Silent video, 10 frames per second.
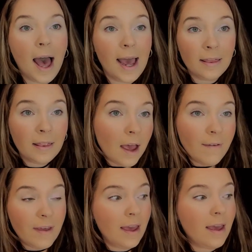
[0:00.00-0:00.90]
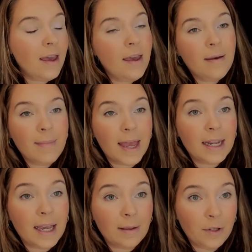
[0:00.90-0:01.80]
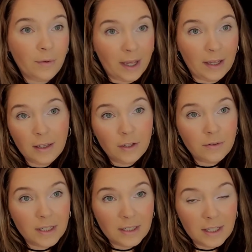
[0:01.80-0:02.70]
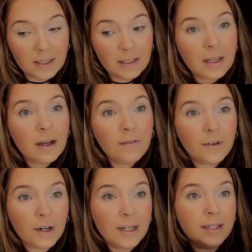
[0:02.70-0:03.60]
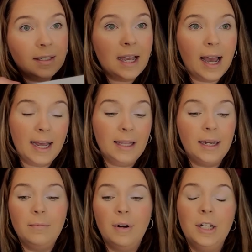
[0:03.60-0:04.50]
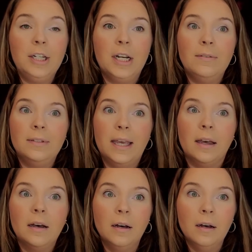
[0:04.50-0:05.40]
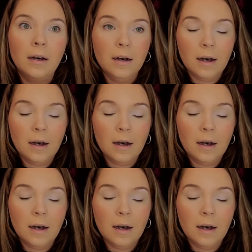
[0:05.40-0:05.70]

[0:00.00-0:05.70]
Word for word: I love it. Manny MUA uses this for his highlighting brush, and I was like, oh,